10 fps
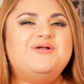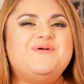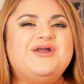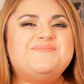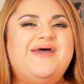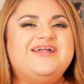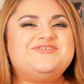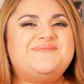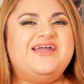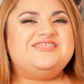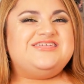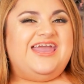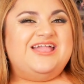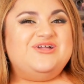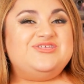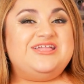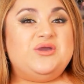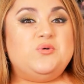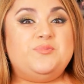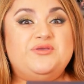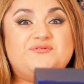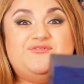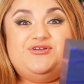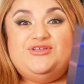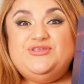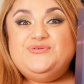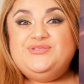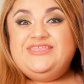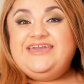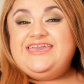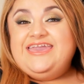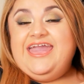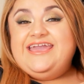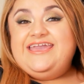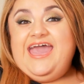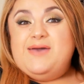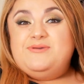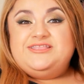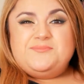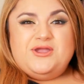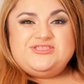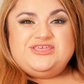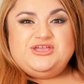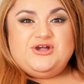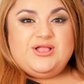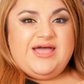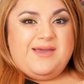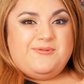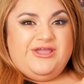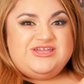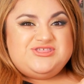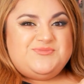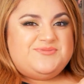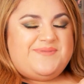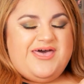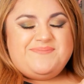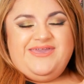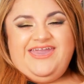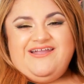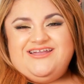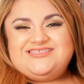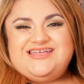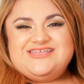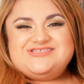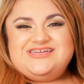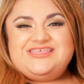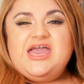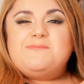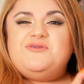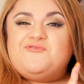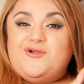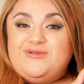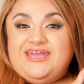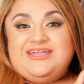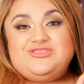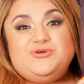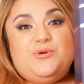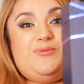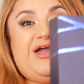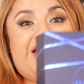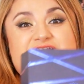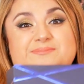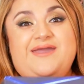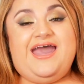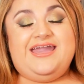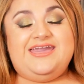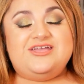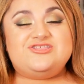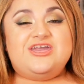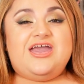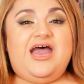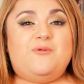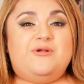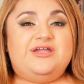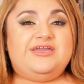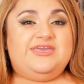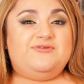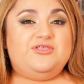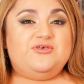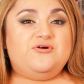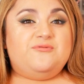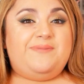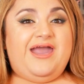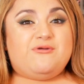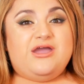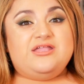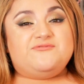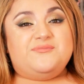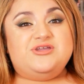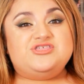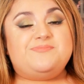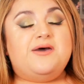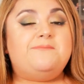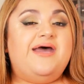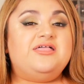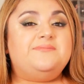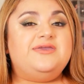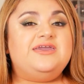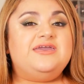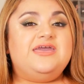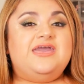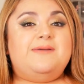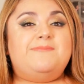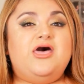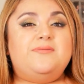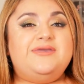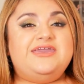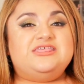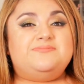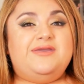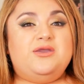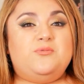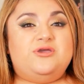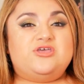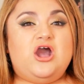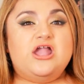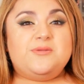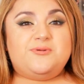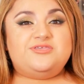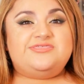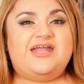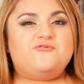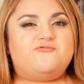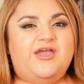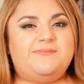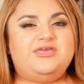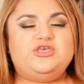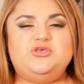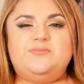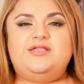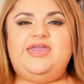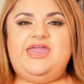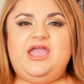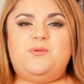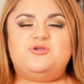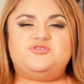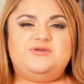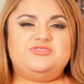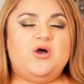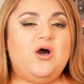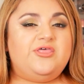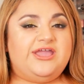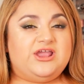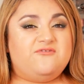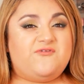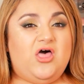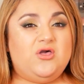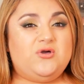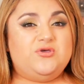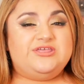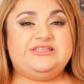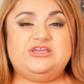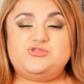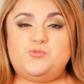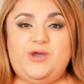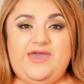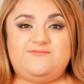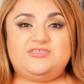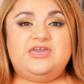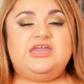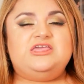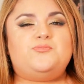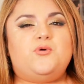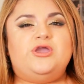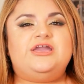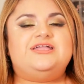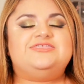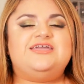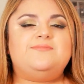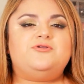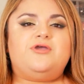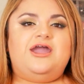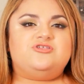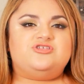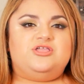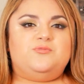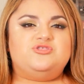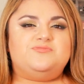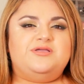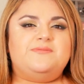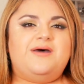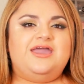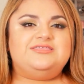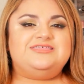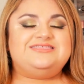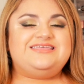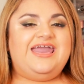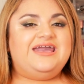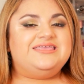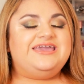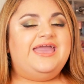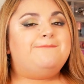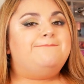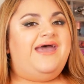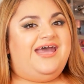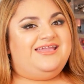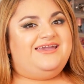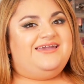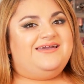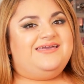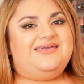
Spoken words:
everyone, welcome back to my channel. Today we'll be reviewing the new Niki and Gabi DiMartino collaboration with Bellami hair extension. Before we get into what we got in our package, I want to give you a little background information about Bellami. Bellami is made with 100% Remy human hair, which means all the hair follicles in each weft is pointing in the same direction, which minimizes tangling and matting.